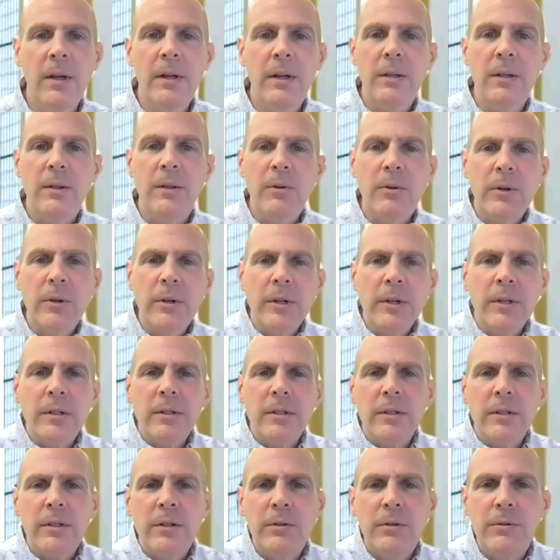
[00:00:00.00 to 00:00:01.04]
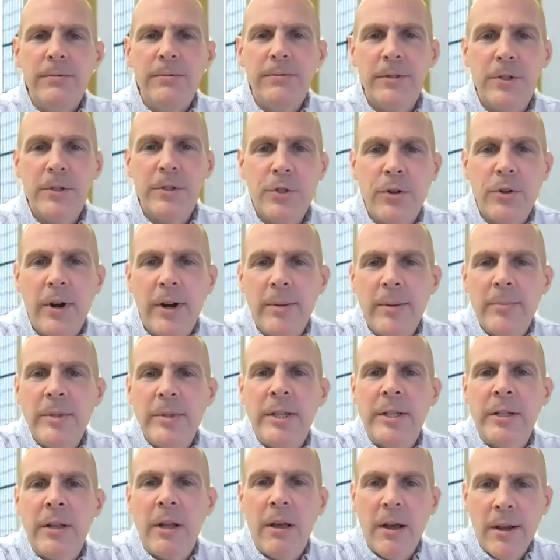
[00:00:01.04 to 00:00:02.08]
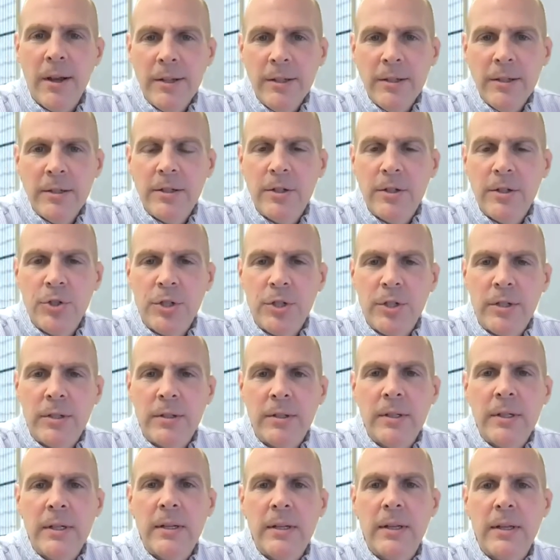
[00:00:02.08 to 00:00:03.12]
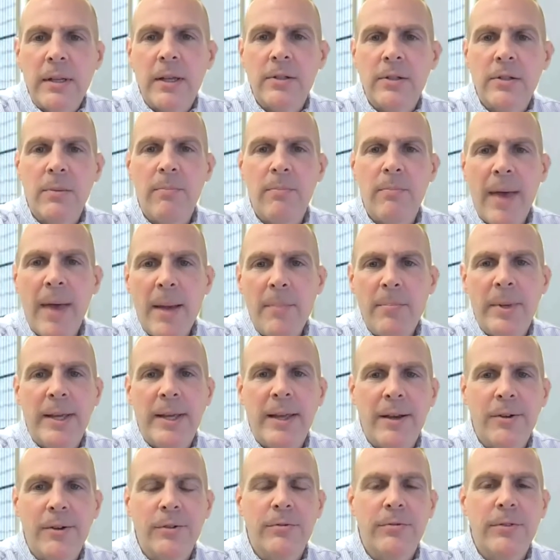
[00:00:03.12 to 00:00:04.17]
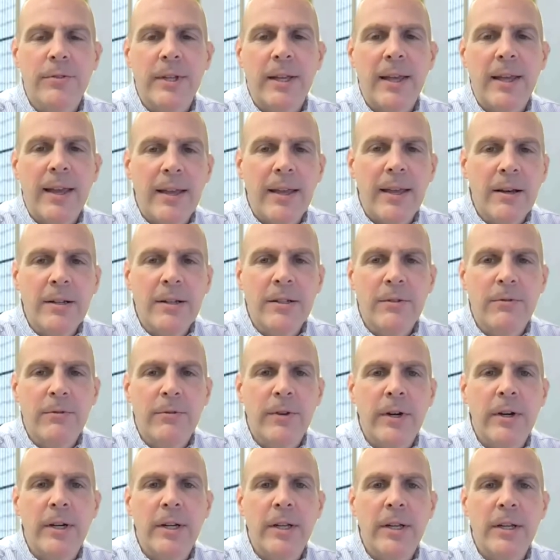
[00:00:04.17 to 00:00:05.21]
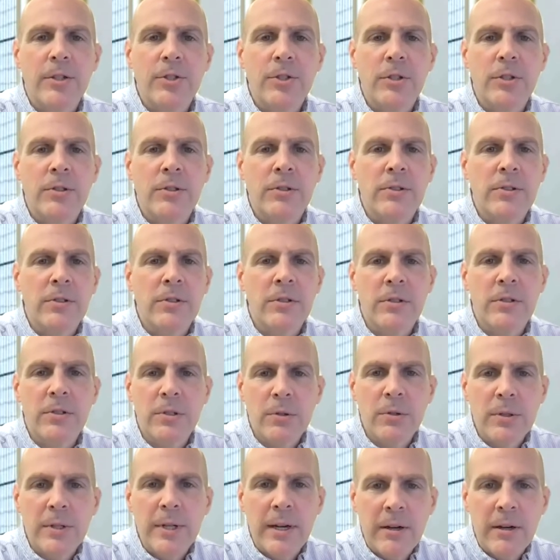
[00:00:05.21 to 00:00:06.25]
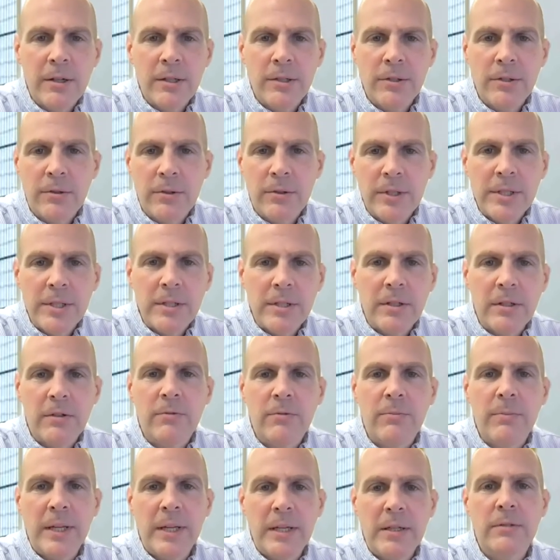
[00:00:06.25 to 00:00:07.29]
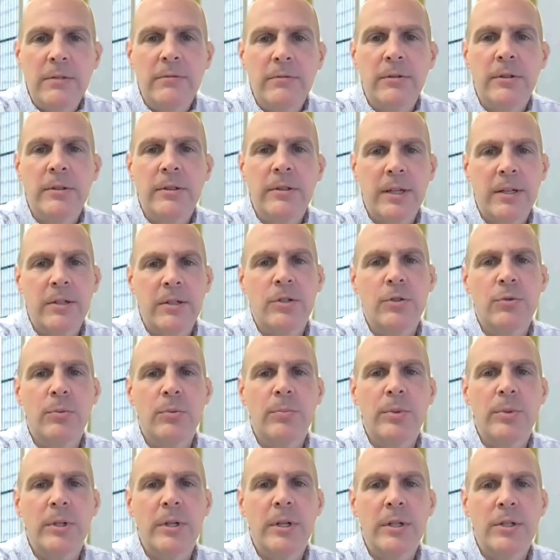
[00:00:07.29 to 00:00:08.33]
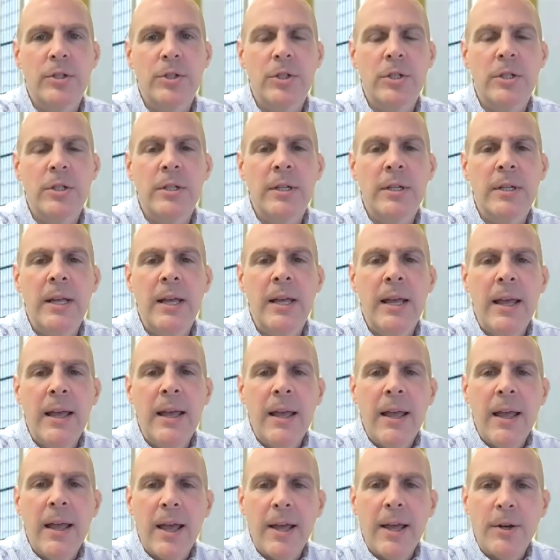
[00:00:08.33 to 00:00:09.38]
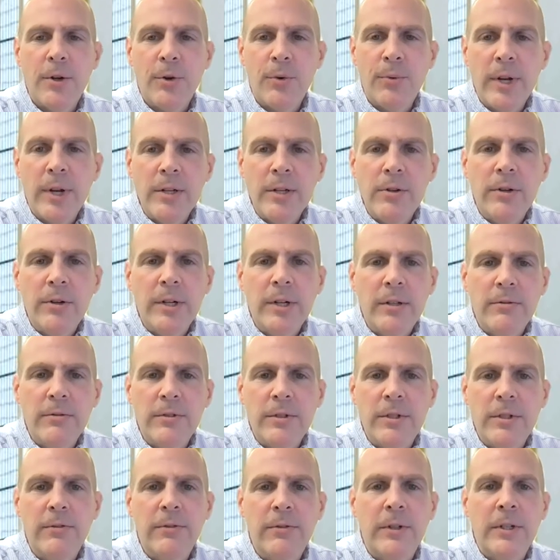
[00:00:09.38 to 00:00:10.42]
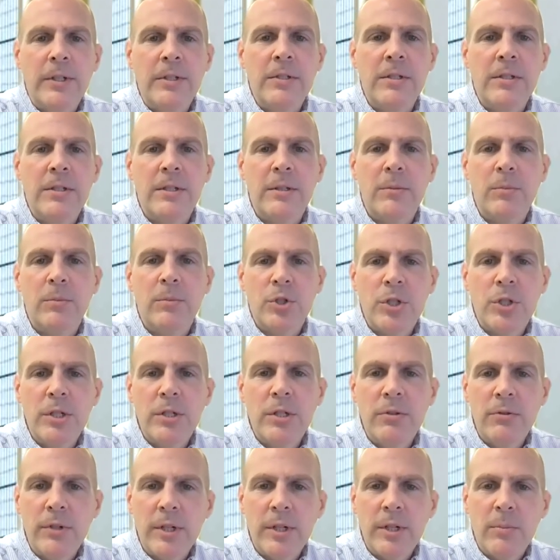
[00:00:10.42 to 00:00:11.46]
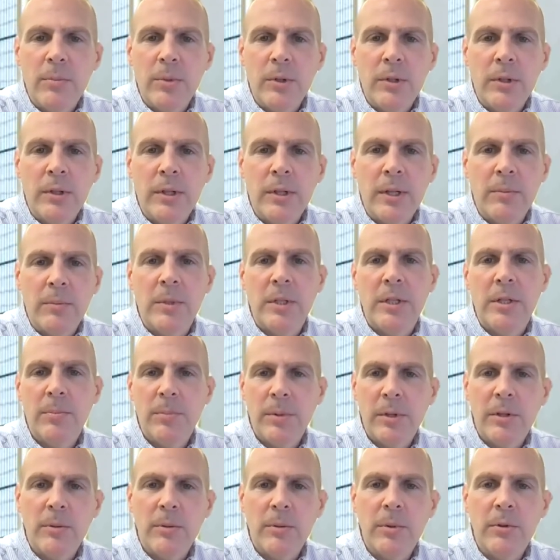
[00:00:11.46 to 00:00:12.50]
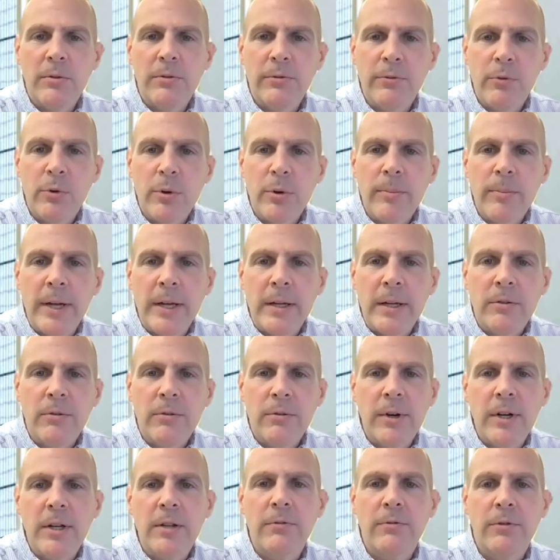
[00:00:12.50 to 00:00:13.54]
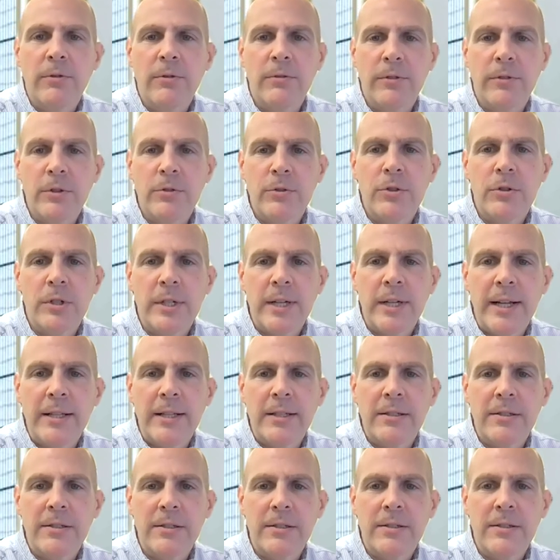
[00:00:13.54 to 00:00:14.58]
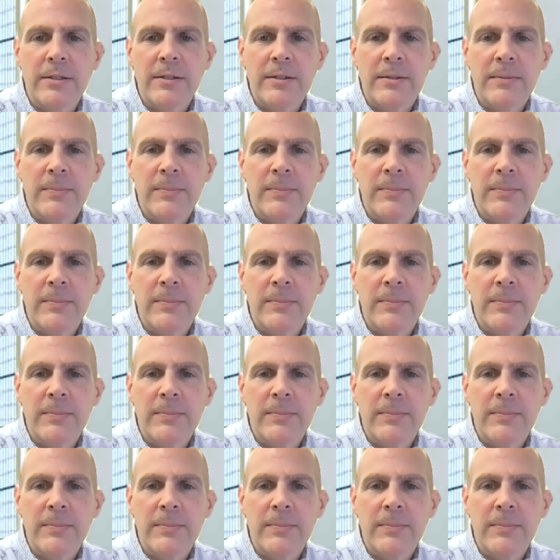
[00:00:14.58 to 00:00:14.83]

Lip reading: Laura, you've described an UnEdition as a mapping out of the chaotic variations so characteristic of medieval textual production, and a rendering of difference in machine-readable and manipulable format ready for future analysis.